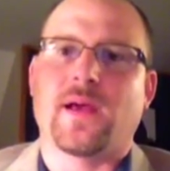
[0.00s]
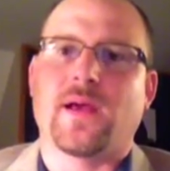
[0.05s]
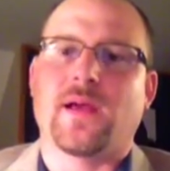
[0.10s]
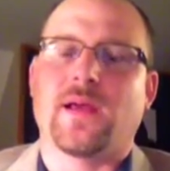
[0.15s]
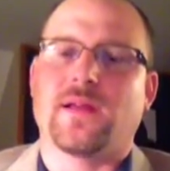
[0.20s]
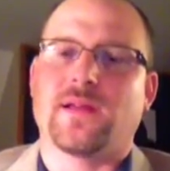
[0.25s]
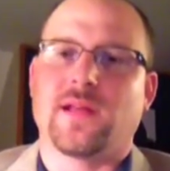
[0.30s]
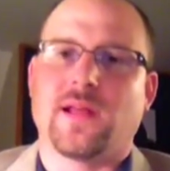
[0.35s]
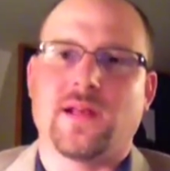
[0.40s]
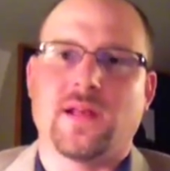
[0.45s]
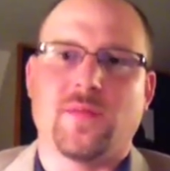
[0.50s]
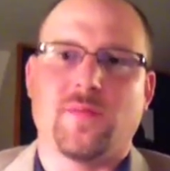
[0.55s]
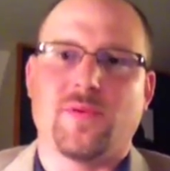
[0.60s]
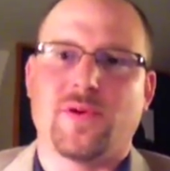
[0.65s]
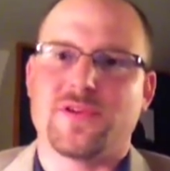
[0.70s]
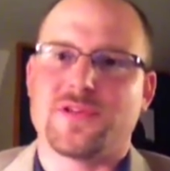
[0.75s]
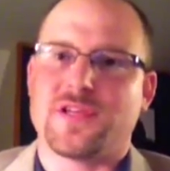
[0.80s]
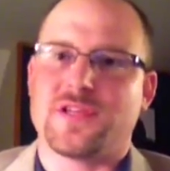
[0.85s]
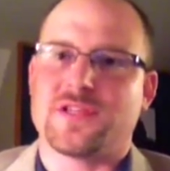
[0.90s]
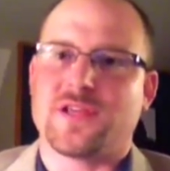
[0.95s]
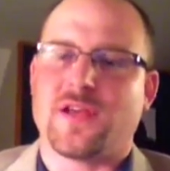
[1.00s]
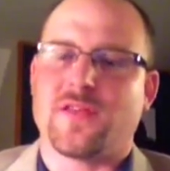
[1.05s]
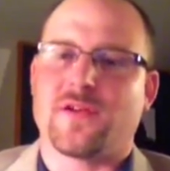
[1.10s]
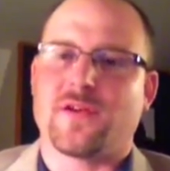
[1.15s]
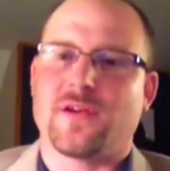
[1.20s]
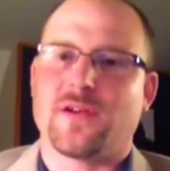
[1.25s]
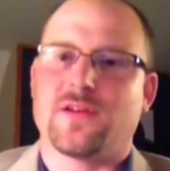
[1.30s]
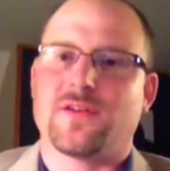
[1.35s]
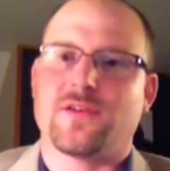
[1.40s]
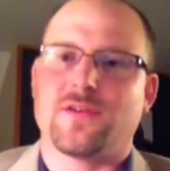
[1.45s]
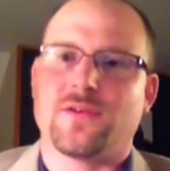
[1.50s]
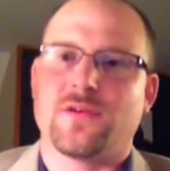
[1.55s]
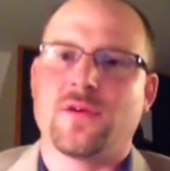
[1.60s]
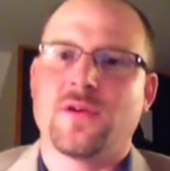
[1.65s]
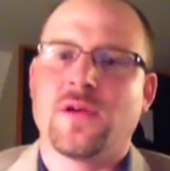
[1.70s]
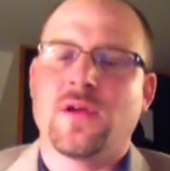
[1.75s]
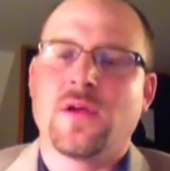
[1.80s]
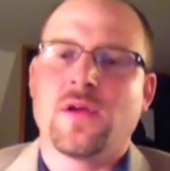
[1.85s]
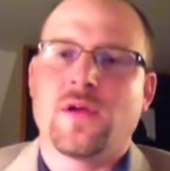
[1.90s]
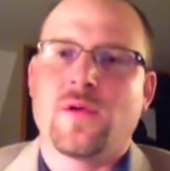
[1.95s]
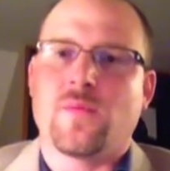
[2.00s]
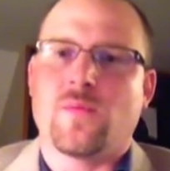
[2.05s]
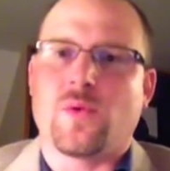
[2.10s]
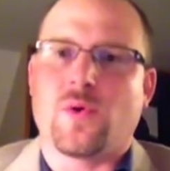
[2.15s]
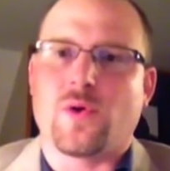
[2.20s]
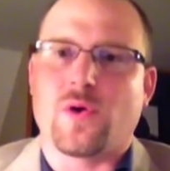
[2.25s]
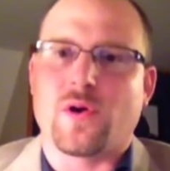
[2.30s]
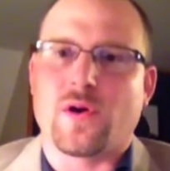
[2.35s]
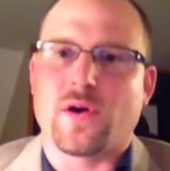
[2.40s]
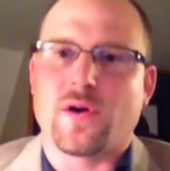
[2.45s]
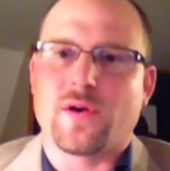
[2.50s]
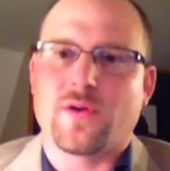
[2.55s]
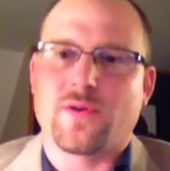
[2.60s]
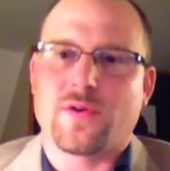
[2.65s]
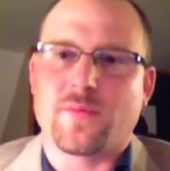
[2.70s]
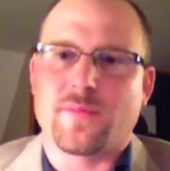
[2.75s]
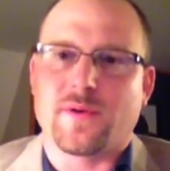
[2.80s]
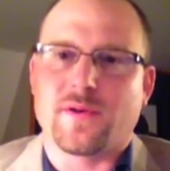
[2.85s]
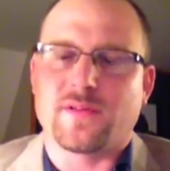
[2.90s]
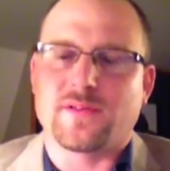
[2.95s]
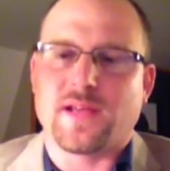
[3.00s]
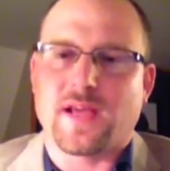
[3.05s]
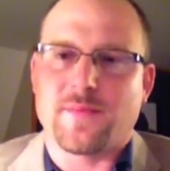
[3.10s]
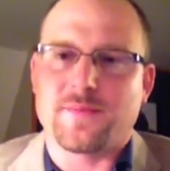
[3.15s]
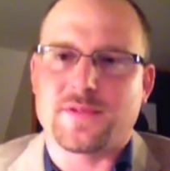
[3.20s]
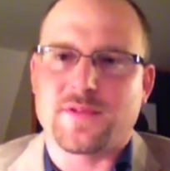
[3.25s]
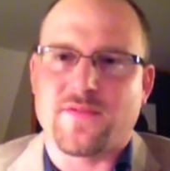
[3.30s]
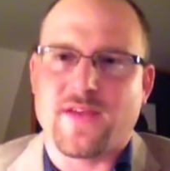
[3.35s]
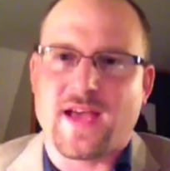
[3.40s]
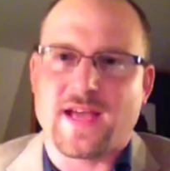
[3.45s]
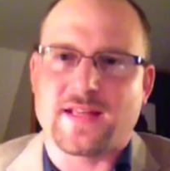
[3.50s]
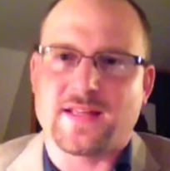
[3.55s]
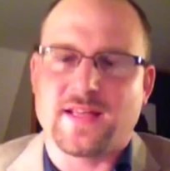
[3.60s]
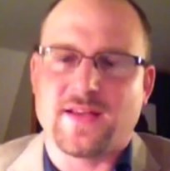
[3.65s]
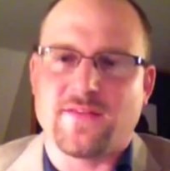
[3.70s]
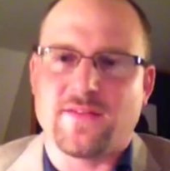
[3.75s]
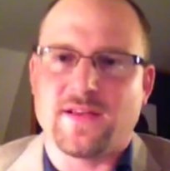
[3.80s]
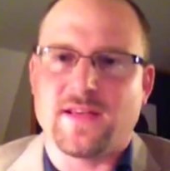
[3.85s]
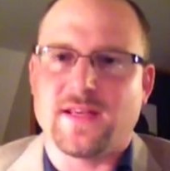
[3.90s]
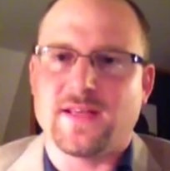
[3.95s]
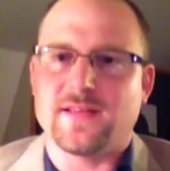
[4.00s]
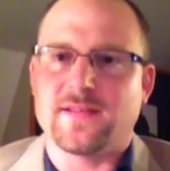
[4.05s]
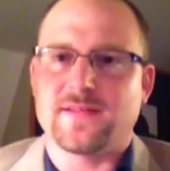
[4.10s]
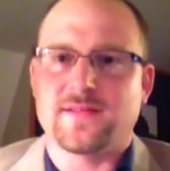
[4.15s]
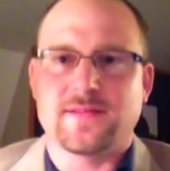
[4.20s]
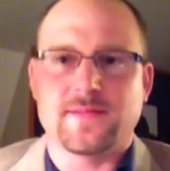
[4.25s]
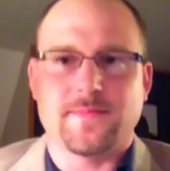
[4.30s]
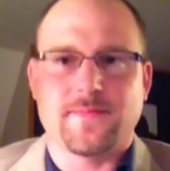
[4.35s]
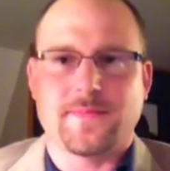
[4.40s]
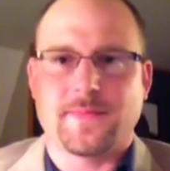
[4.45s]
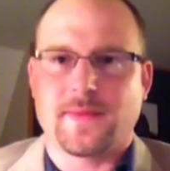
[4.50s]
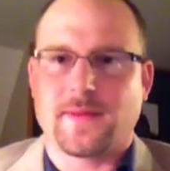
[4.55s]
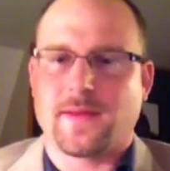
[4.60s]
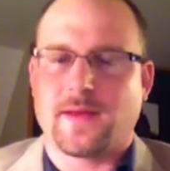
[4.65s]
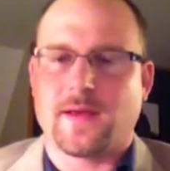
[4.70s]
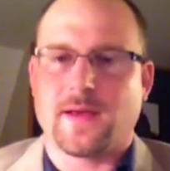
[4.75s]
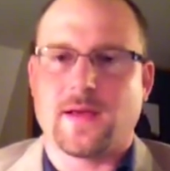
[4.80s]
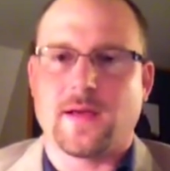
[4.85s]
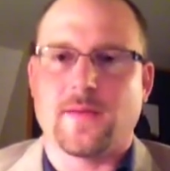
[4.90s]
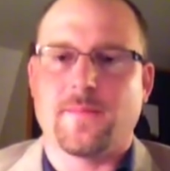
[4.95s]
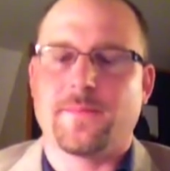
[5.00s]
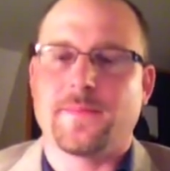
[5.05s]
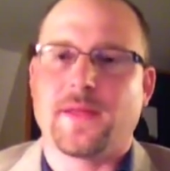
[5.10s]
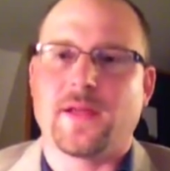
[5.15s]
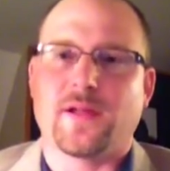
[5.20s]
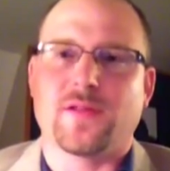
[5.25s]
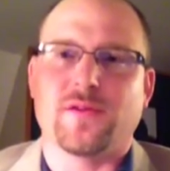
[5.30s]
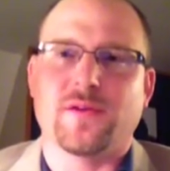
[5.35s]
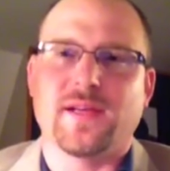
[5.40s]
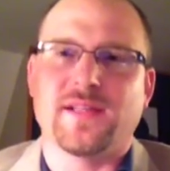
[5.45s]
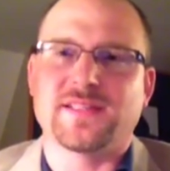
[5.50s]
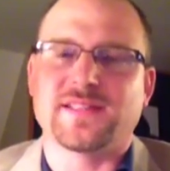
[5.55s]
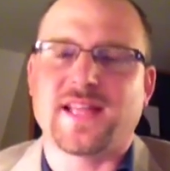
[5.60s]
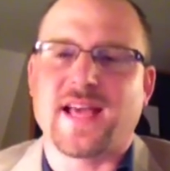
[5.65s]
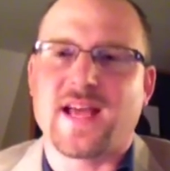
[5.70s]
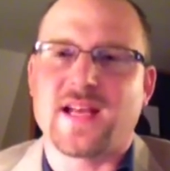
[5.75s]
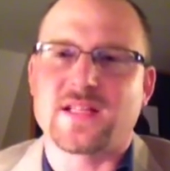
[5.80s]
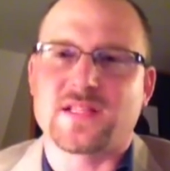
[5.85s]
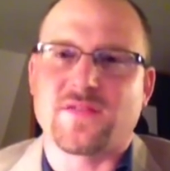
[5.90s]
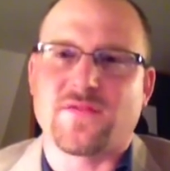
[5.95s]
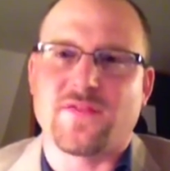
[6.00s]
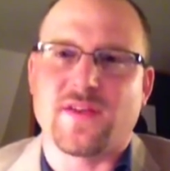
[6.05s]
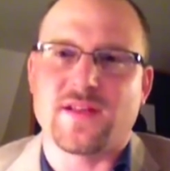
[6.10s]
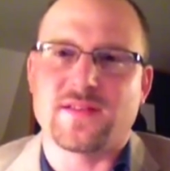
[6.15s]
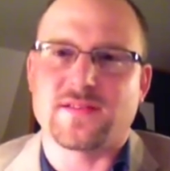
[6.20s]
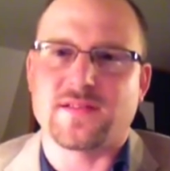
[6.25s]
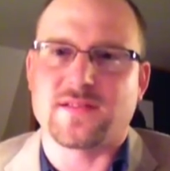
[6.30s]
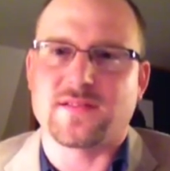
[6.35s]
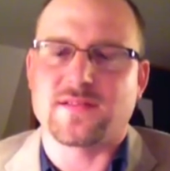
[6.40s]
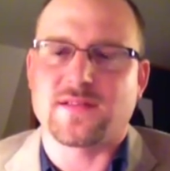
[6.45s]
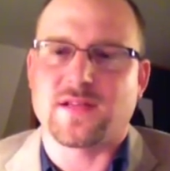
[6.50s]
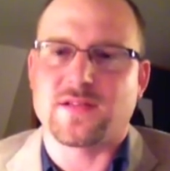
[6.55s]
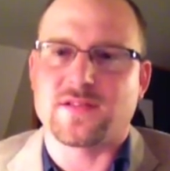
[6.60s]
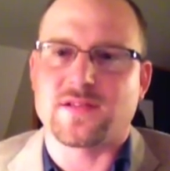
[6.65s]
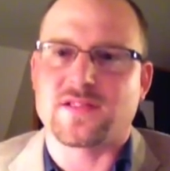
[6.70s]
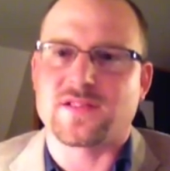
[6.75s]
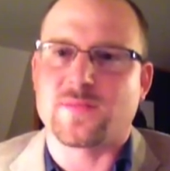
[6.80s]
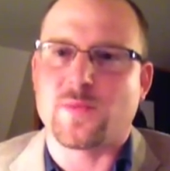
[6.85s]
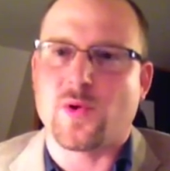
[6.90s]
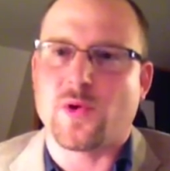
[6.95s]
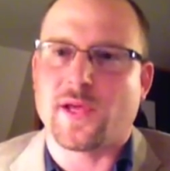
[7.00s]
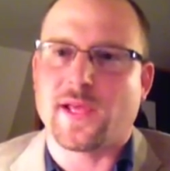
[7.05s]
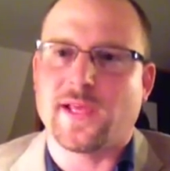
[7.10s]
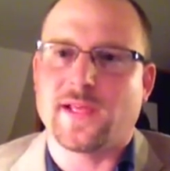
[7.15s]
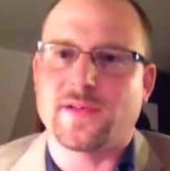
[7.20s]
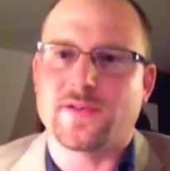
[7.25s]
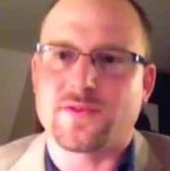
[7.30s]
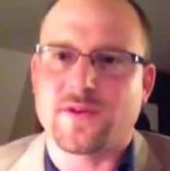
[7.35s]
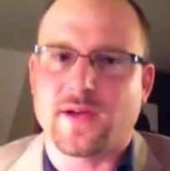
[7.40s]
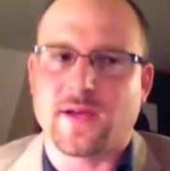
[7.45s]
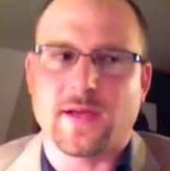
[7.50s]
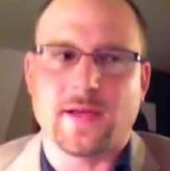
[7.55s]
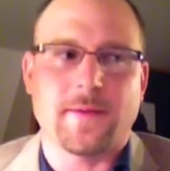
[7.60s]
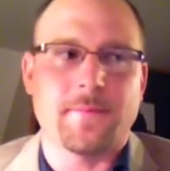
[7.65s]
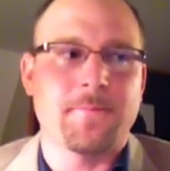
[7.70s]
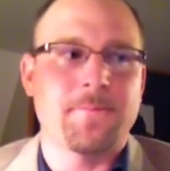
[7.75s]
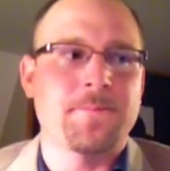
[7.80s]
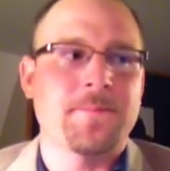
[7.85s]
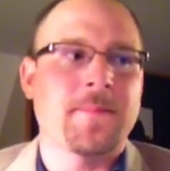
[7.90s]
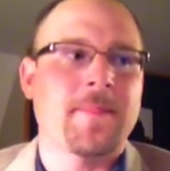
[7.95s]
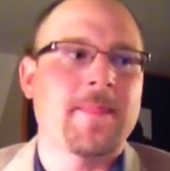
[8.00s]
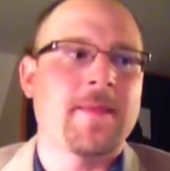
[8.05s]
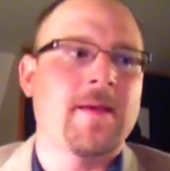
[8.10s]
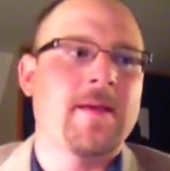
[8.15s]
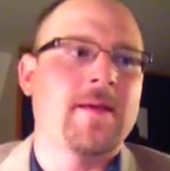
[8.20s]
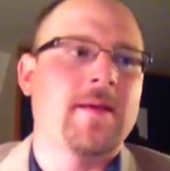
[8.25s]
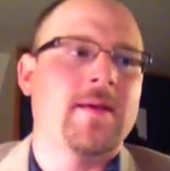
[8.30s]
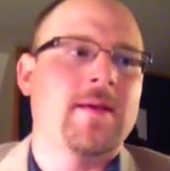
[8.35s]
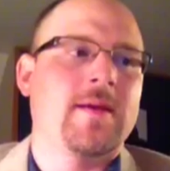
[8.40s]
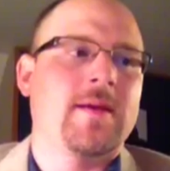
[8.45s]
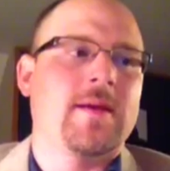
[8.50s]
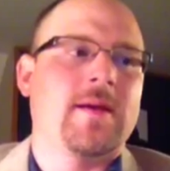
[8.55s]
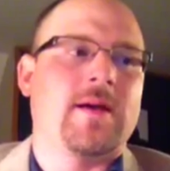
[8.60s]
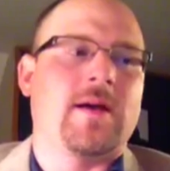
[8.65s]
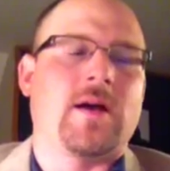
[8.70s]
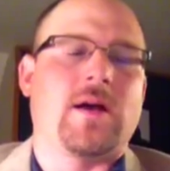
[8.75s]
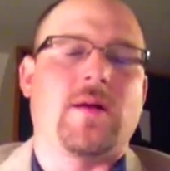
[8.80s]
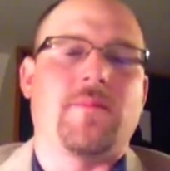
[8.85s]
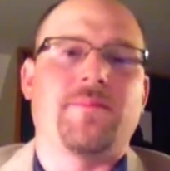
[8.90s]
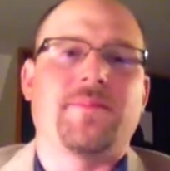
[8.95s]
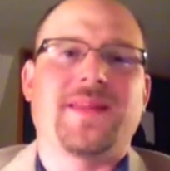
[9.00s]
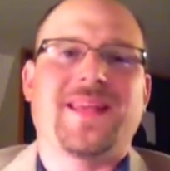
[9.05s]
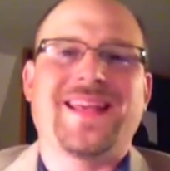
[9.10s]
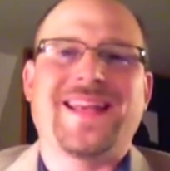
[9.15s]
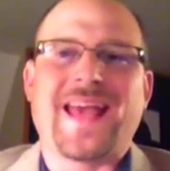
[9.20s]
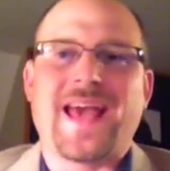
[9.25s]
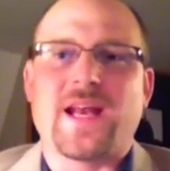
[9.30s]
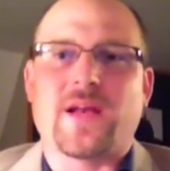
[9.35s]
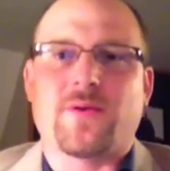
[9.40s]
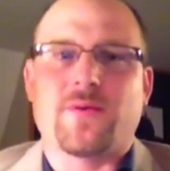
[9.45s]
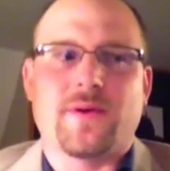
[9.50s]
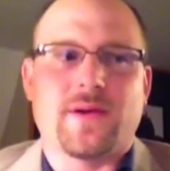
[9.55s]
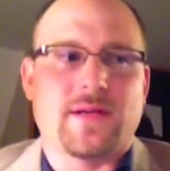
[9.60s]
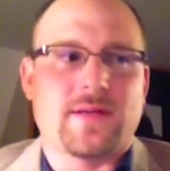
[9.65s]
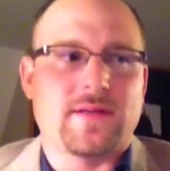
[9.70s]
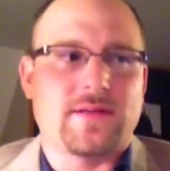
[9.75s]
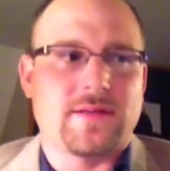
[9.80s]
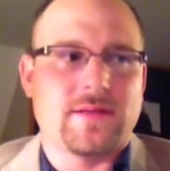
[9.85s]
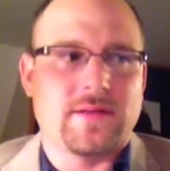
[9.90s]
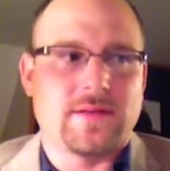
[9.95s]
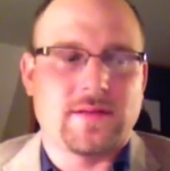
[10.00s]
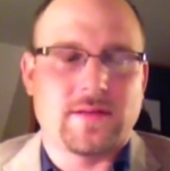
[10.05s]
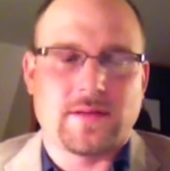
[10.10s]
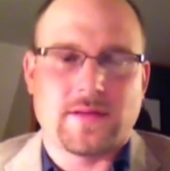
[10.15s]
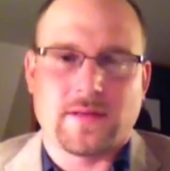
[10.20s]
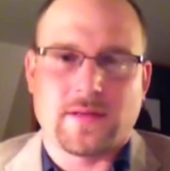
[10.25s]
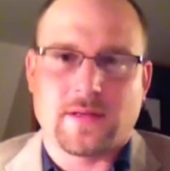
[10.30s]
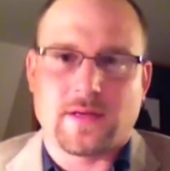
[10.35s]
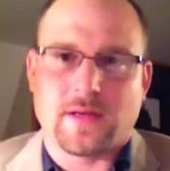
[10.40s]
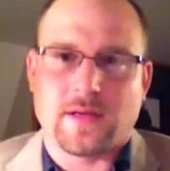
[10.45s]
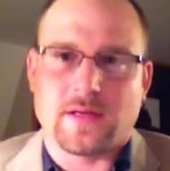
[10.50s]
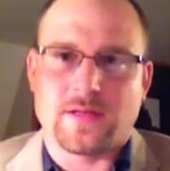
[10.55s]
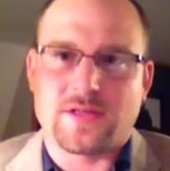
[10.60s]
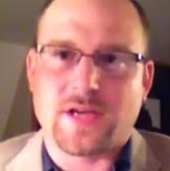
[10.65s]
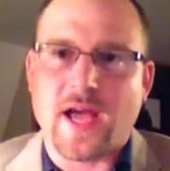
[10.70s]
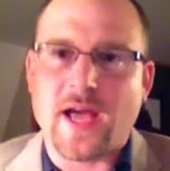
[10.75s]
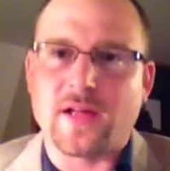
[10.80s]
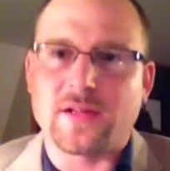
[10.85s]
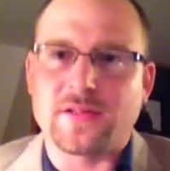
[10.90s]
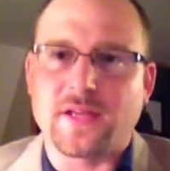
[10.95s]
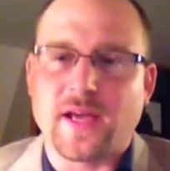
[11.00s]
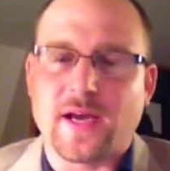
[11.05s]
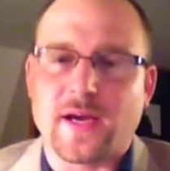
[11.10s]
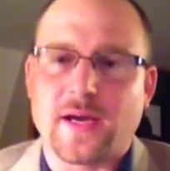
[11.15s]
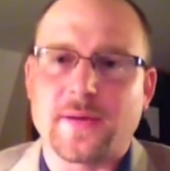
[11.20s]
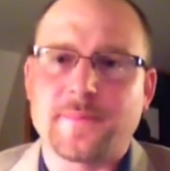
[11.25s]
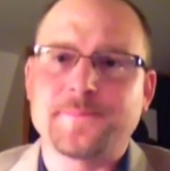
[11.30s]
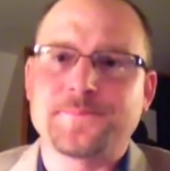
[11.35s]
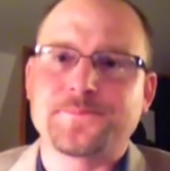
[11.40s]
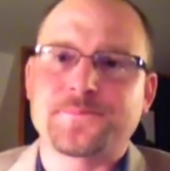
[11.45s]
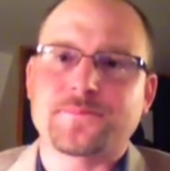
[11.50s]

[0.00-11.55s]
and tend to push each other into more criminal types of activities, including status offenses such as smoking and drinking. Inadequate child care,